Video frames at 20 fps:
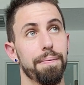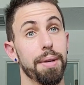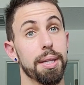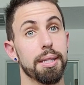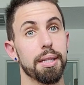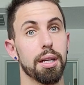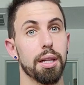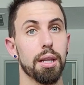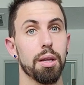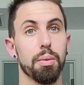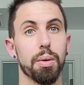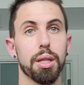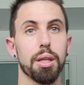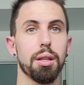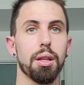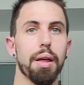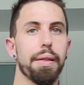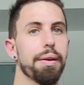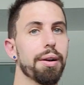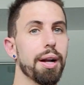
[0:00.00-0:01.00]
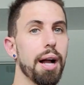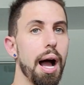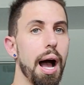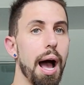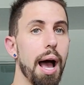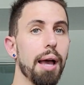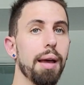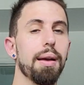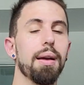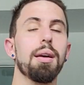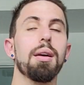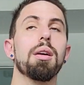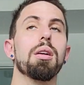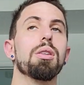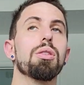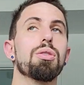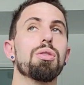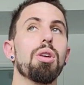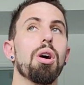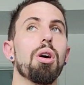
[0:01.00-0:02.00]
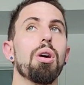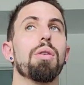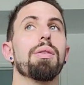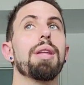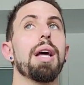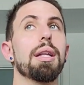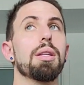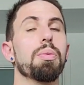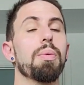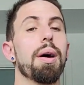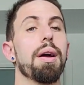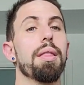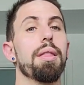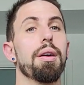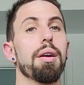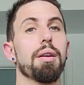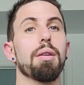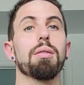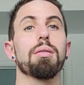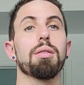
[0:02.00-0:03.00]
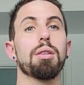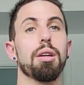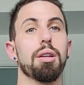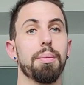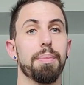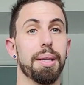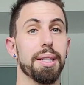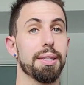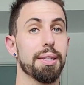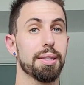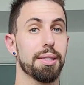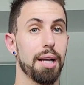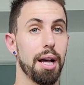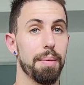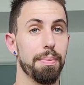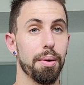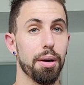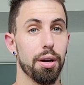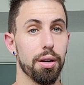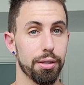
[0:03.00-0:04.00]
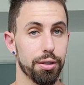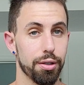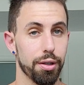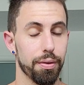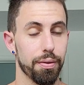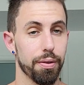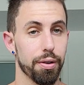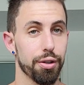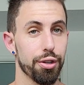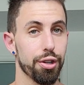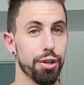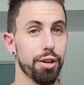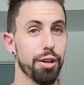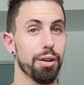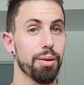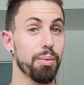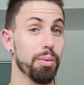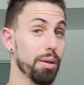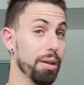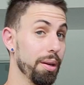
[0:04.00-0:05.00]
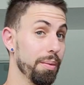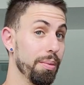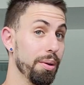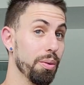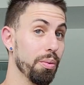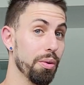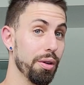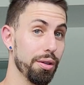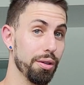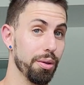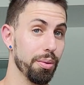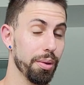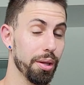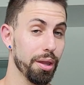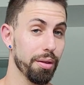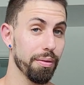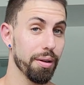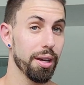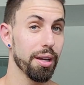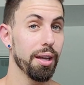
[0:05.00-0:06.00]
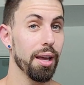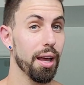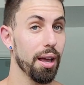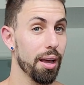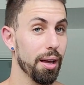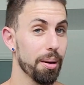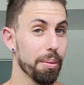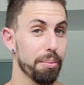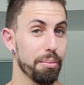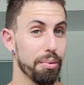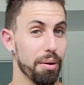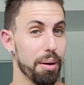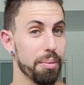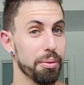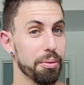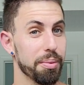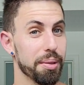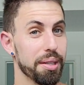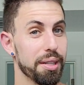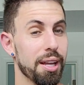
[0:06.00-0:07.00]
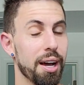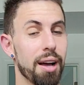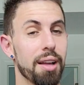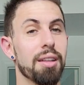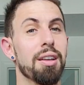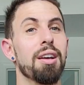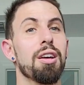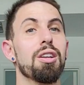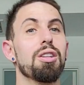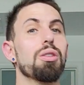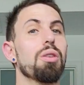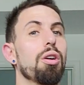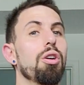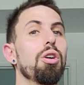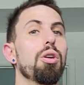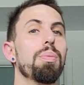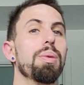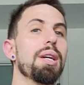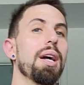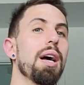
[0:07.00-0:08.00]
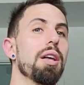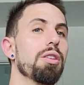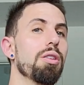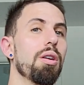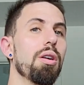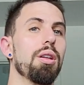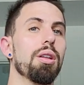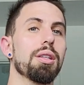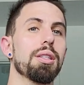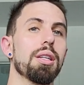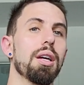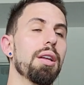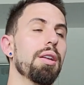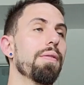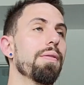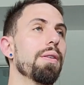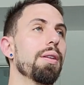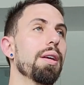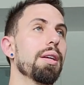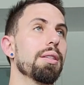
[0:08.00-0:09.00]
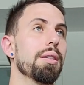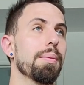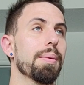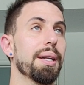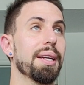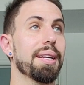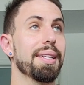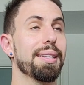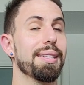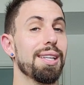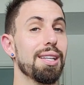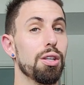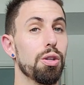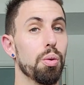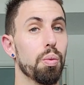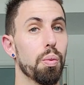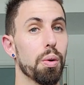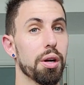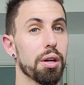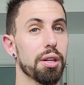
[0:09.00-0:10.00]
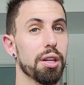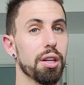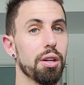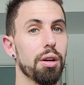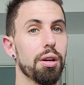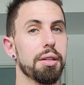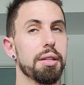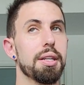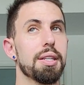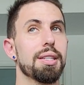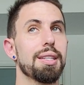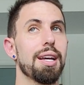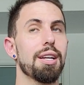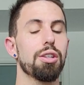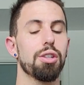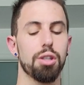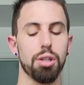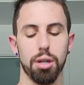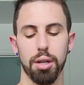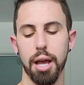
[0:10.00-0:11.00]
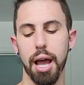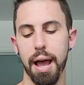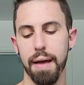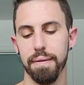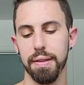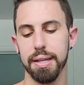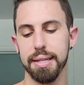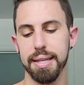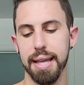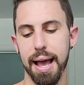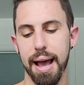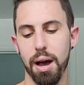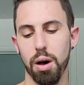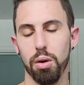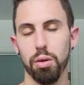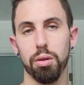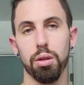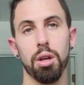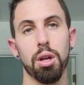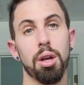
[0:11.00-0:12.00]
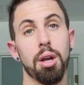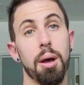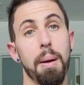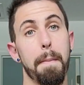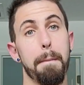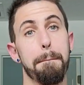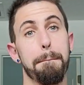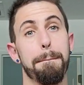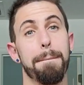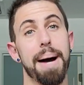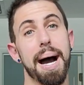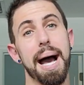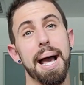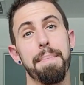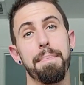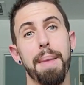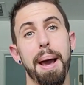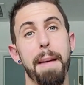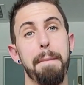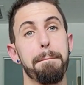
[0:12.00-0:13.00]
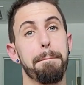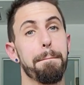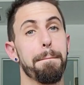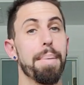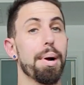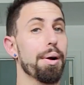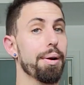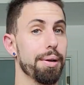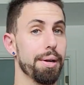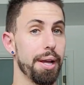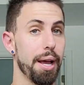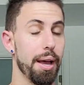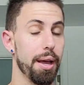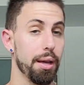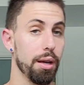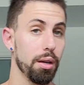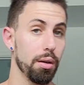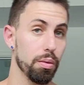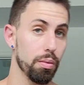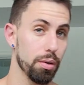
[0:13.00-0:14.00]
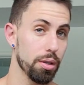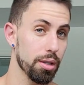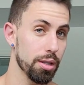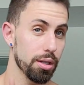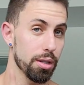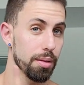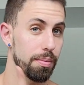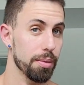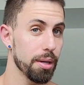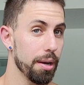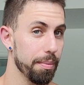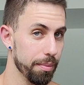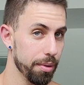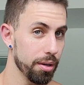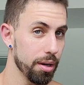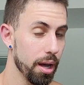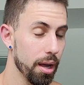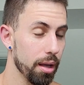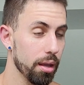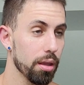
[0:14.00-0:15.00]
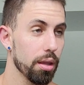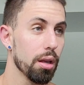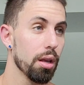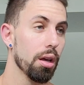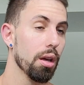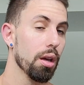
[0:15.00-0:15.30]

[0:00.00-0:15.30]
physically with another guy. So that's why they're going to be in the top 100 for sure. Will they be 1, 2, and 3? Probably not. So I hope you guys are all excited for this. I'm going to continue working on this. I should have this out by my birthday, which is September 9th.